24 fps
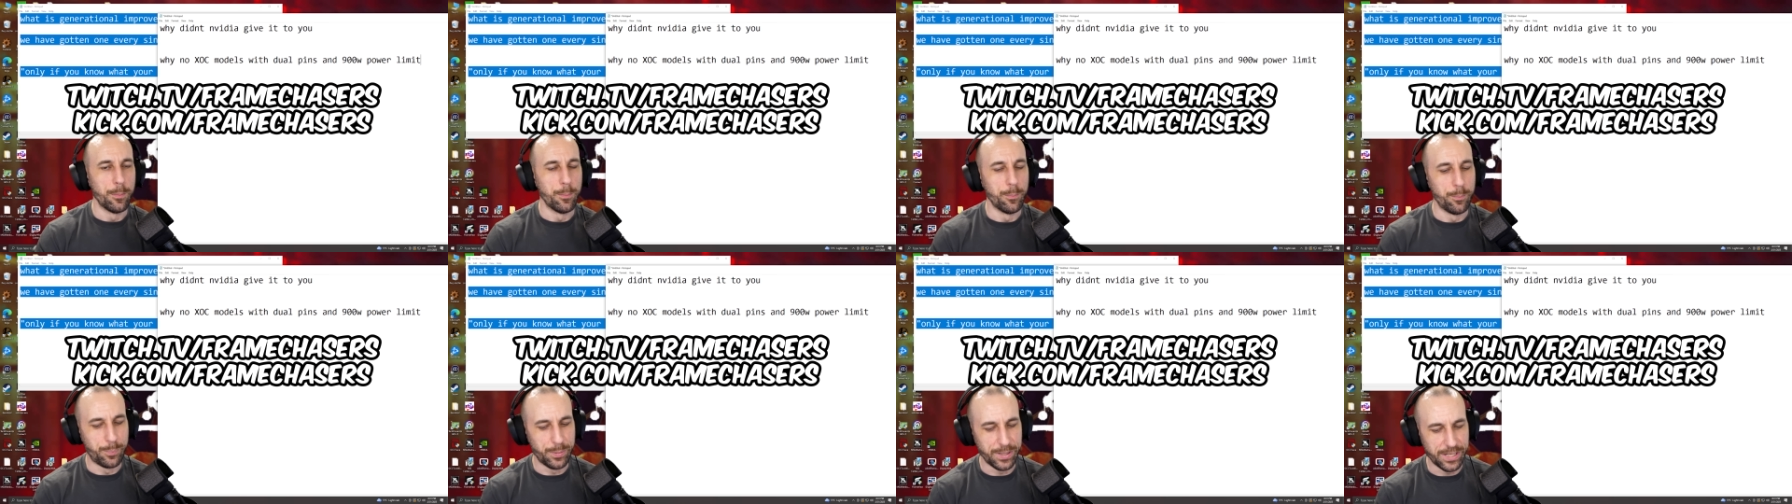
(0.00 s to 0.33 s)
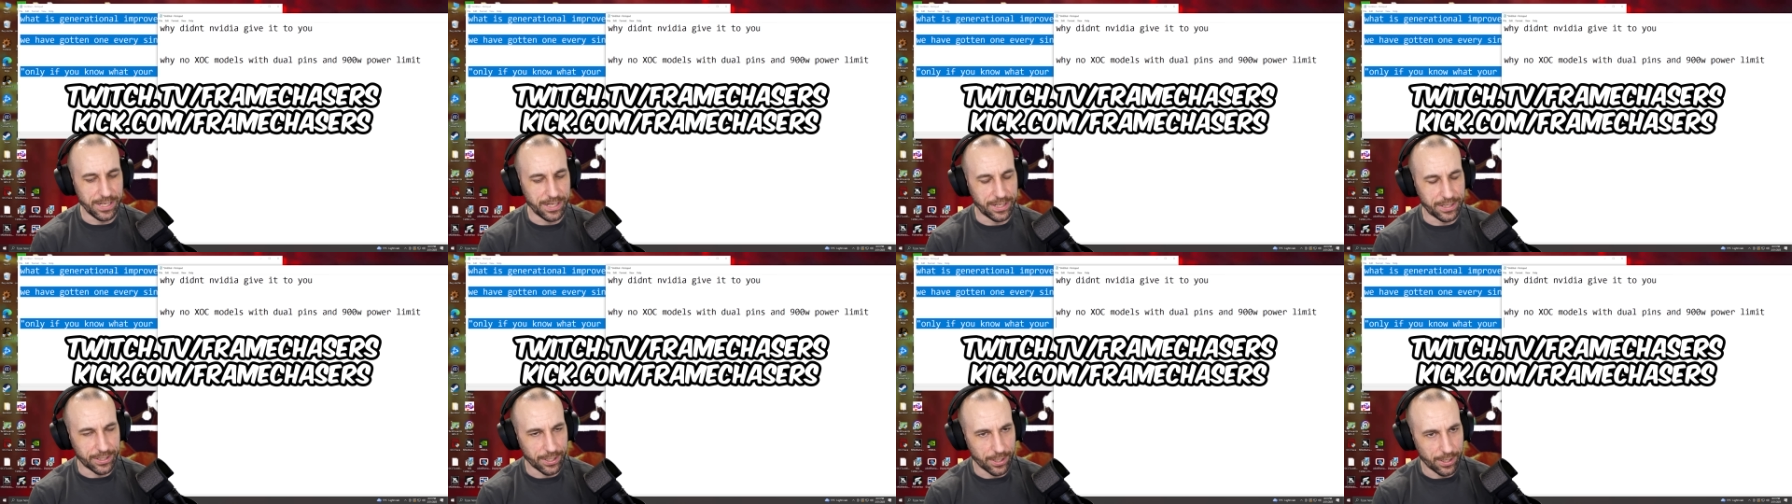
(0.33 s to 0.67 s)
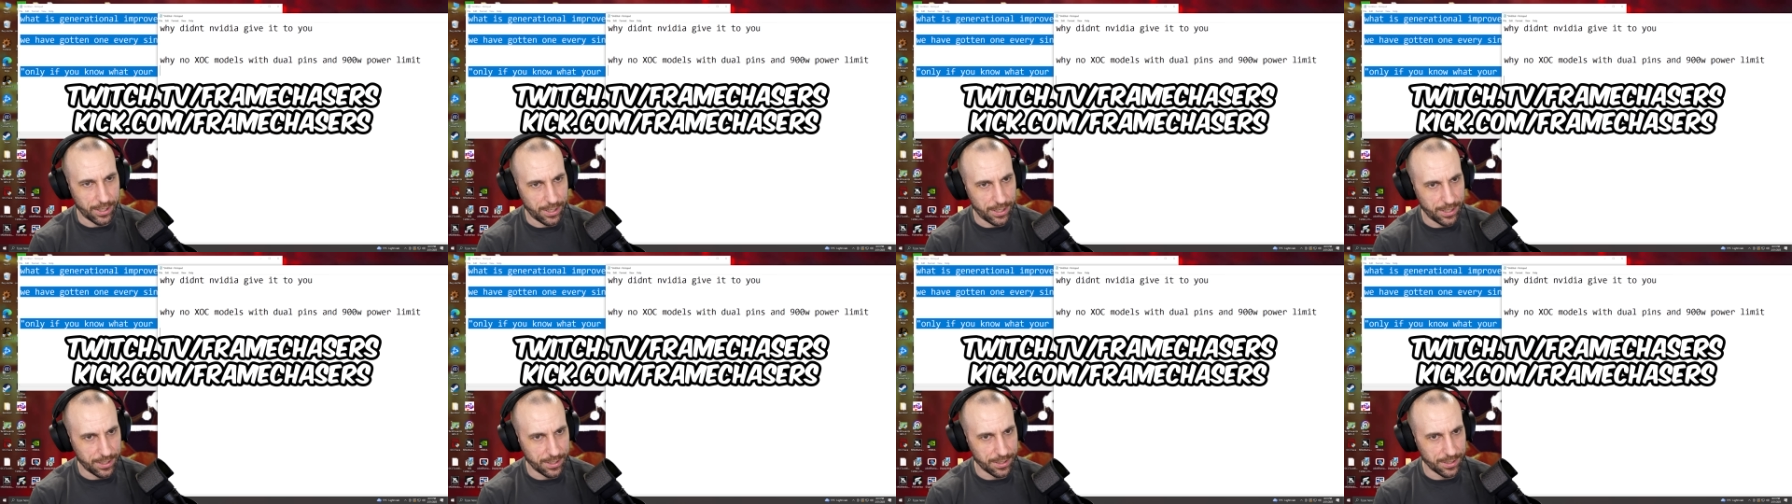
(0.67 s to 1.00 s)

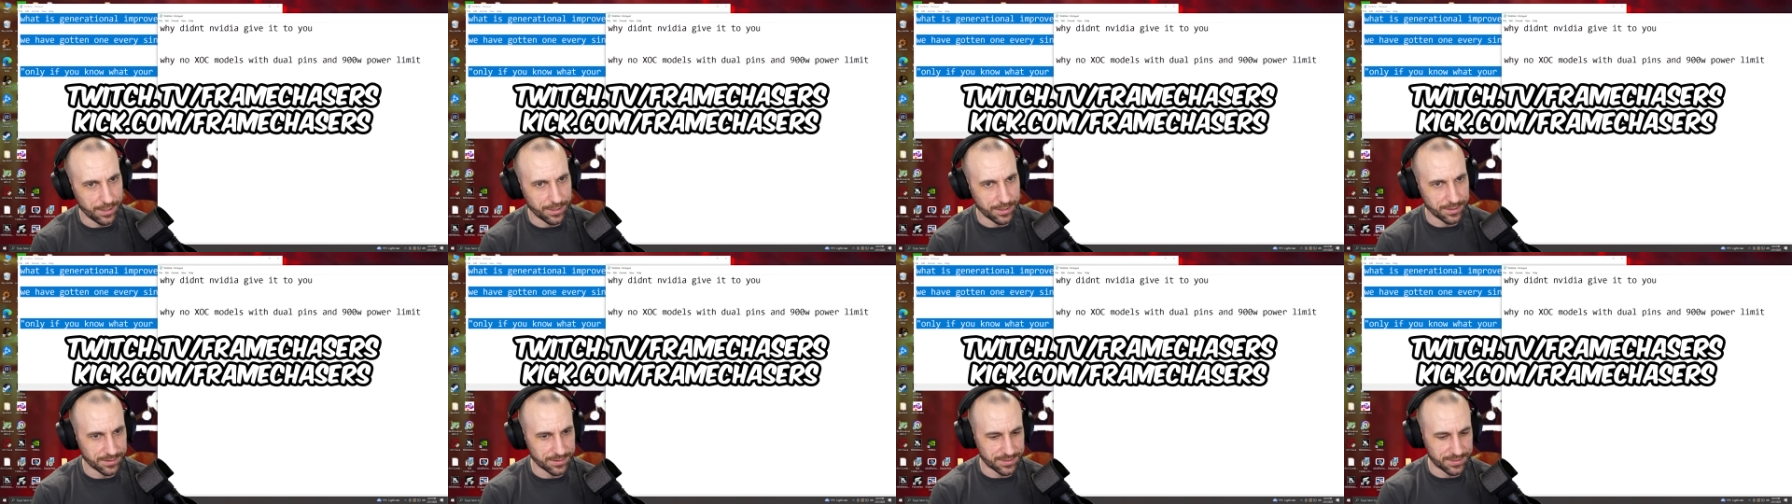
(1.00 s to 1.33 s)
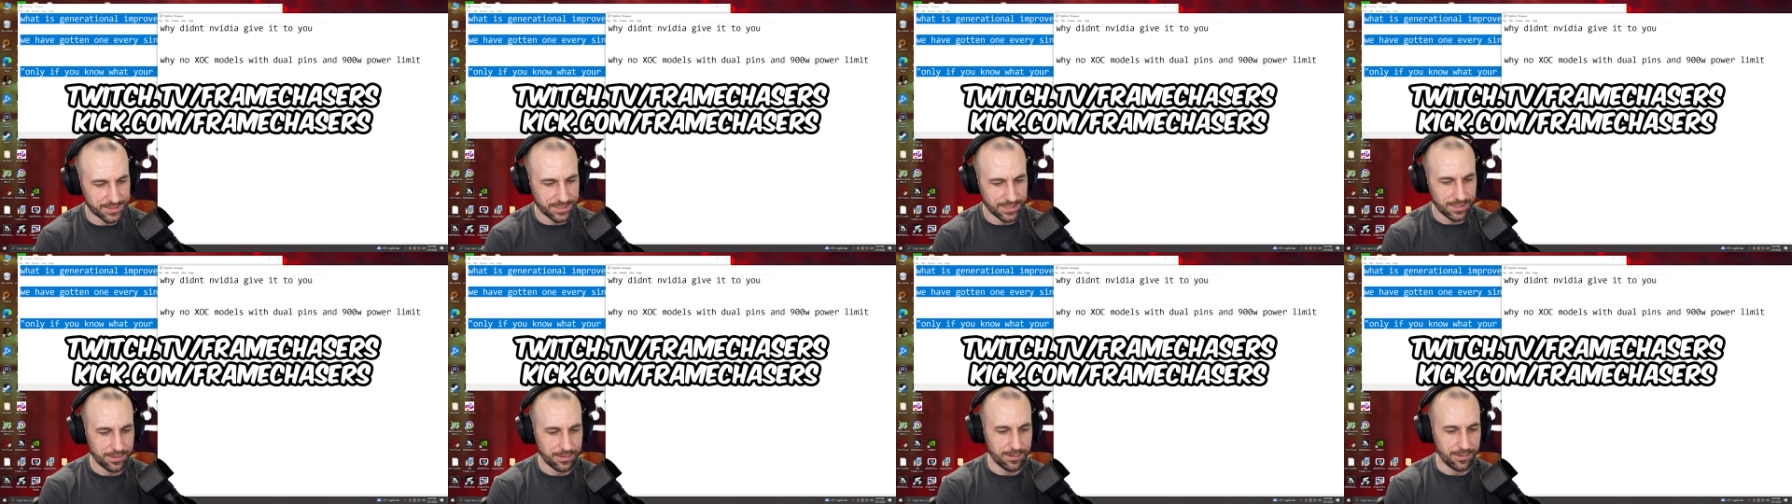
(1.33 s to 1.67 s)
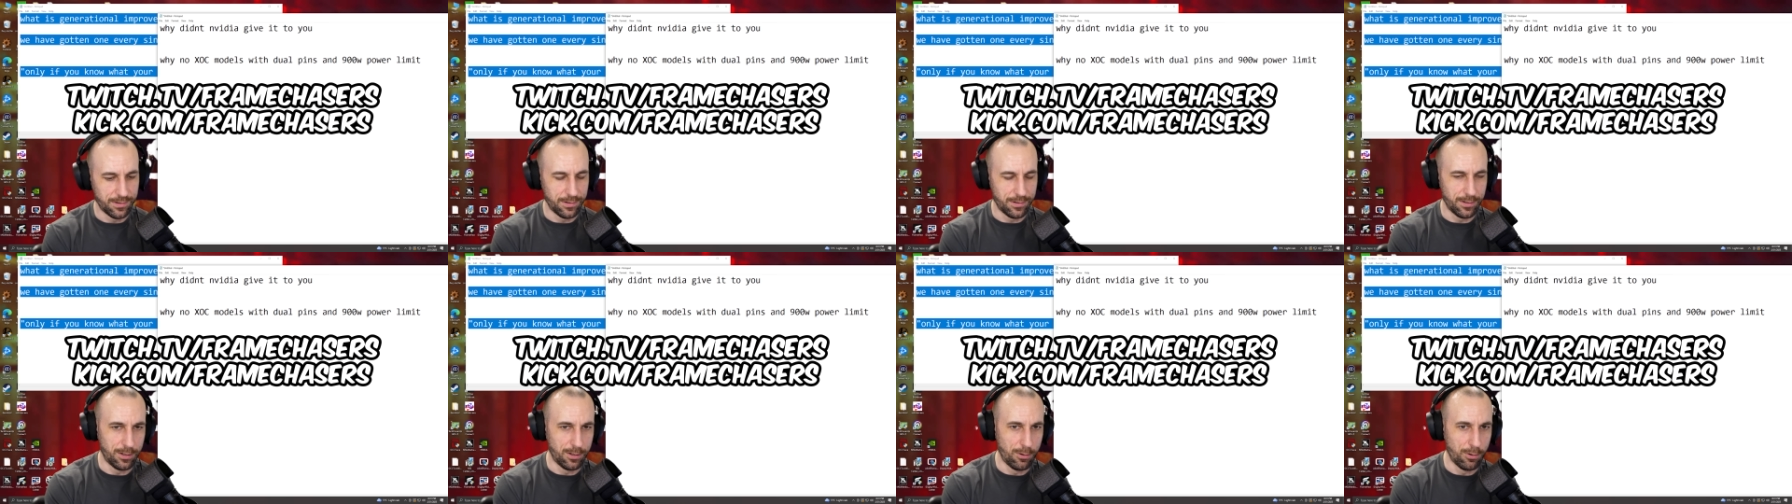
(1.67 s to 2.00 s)
Because
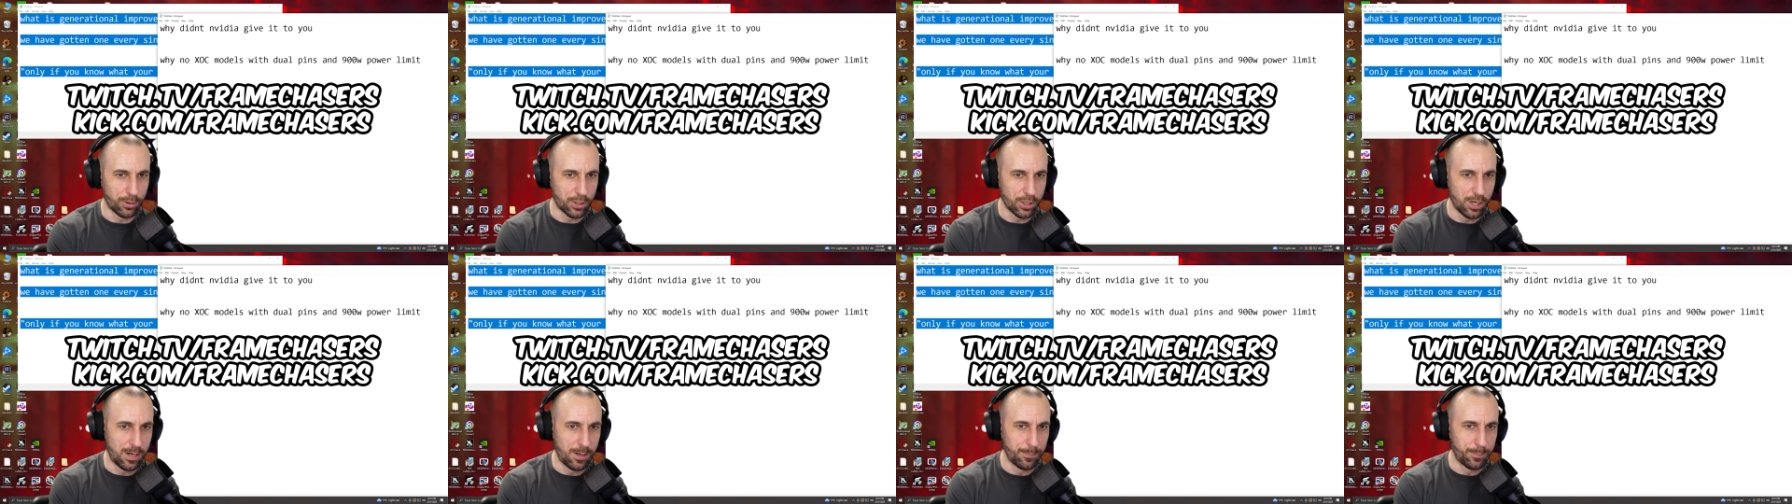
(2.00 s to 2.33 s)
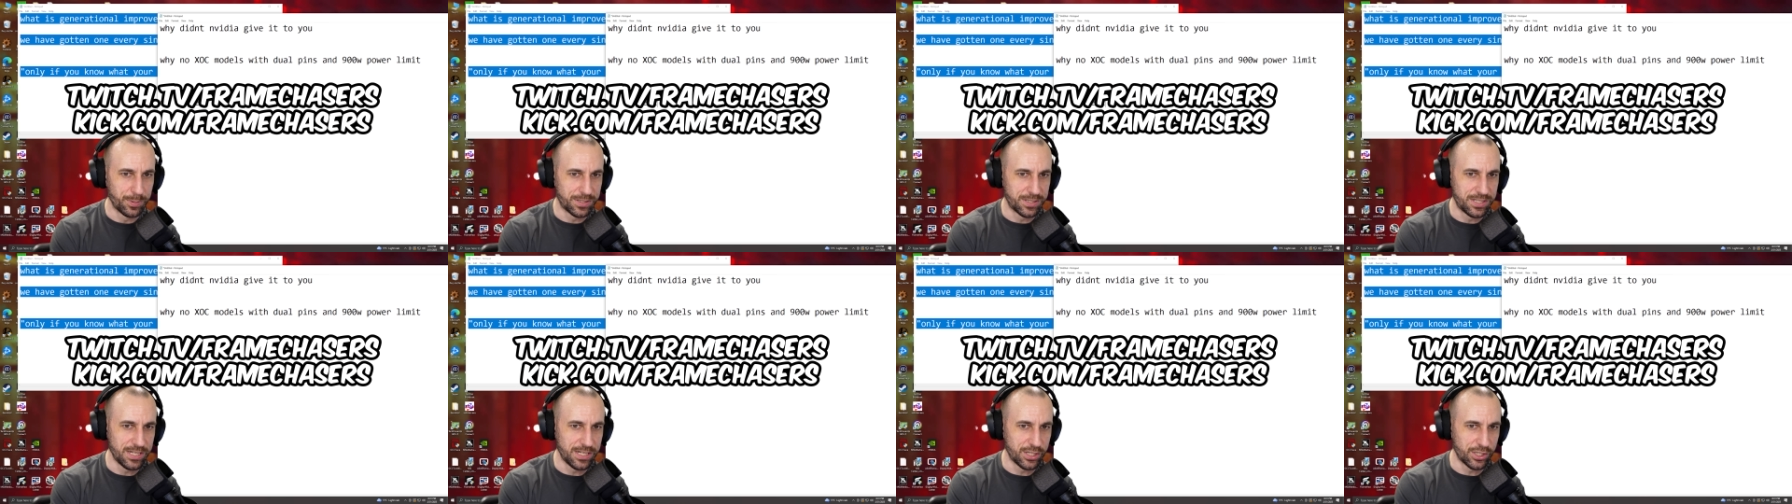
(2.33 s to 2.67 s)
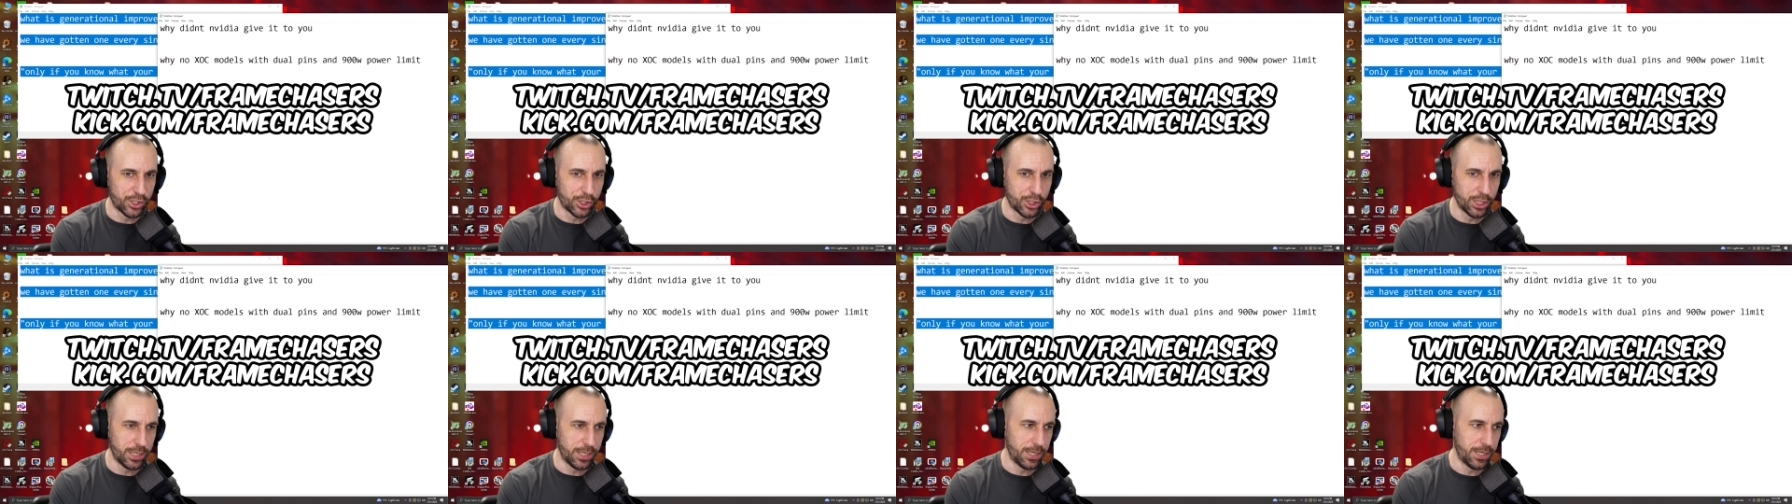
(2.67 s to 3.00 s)
no
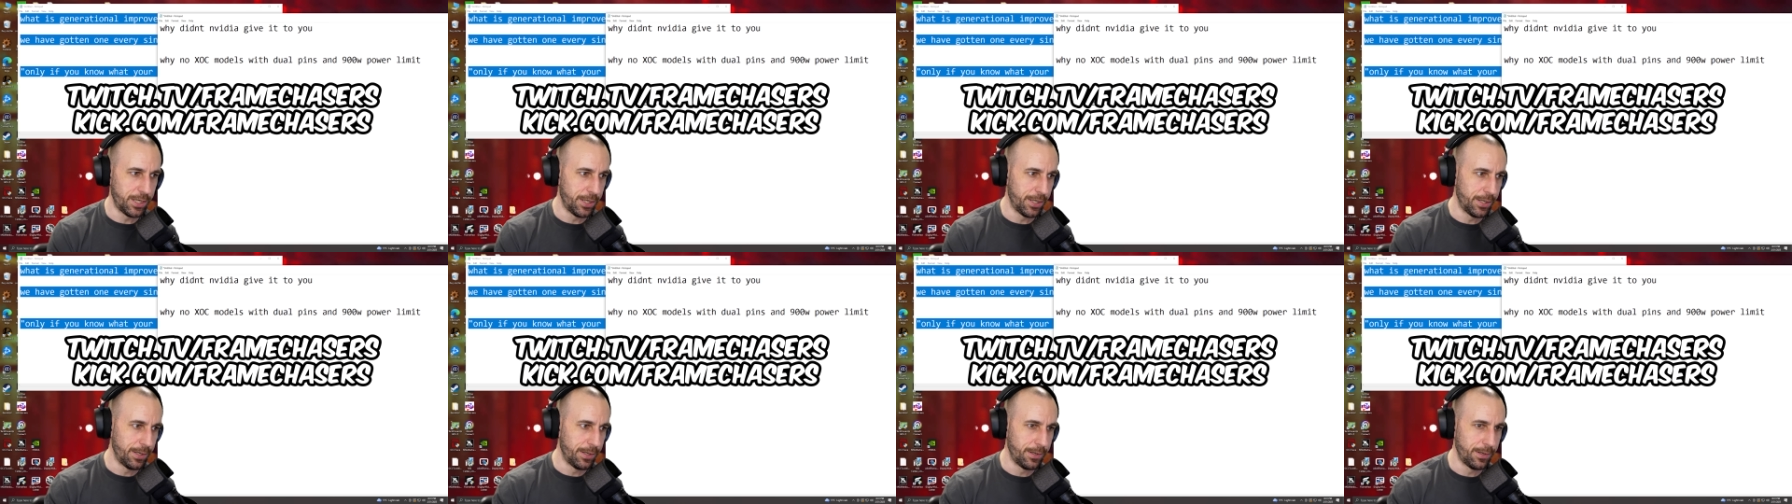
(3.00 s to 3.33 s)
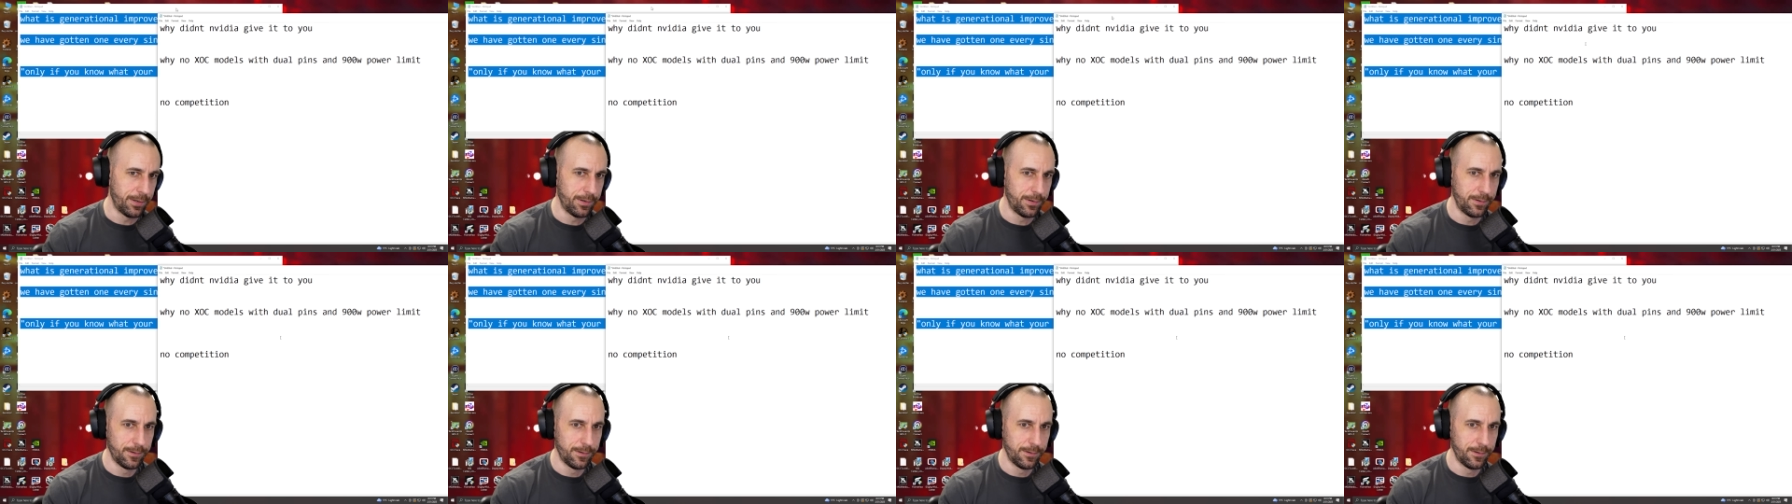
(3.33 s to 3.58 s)
competition.